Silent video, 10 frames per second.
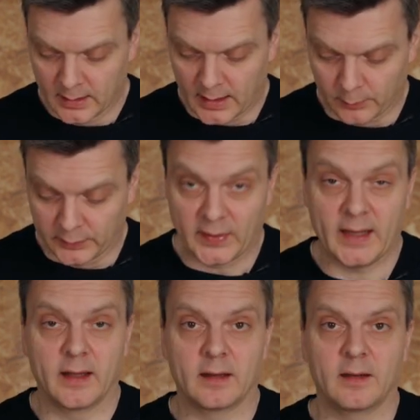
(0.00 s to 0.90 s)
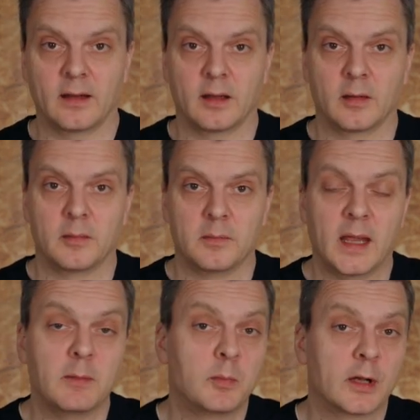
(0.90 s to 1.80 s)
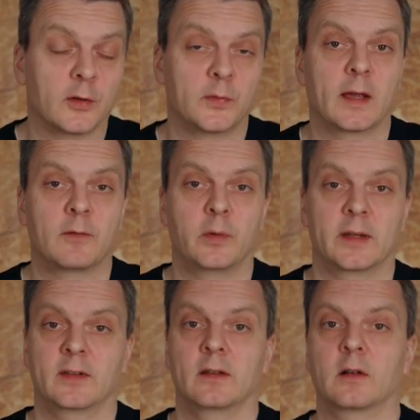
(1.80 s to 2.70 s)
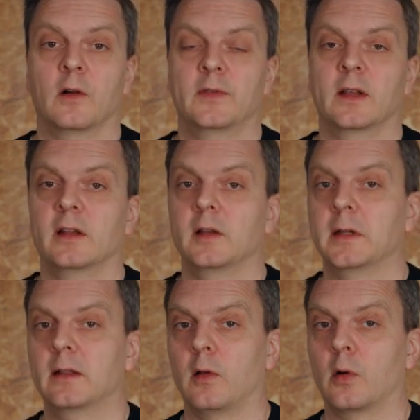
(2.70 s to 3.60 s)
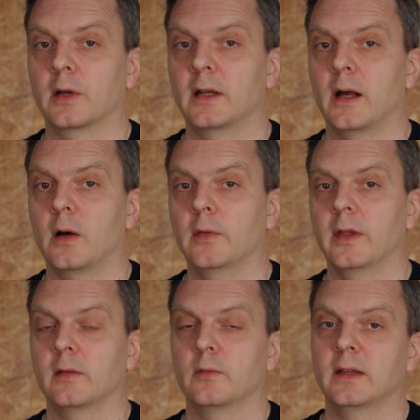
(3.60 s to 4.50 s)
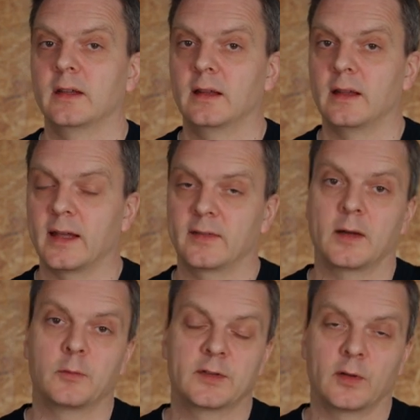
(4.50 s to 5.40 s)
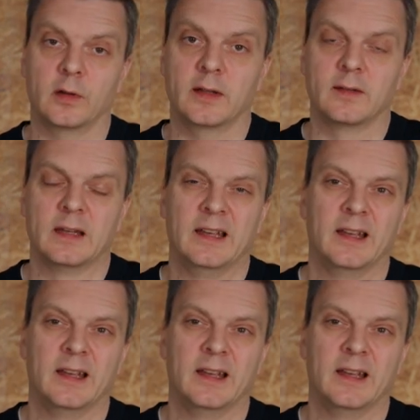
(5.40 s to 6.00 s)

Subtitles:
I would say that maybe because we have rested the coffee a little bit longer now than we did last time we sold it,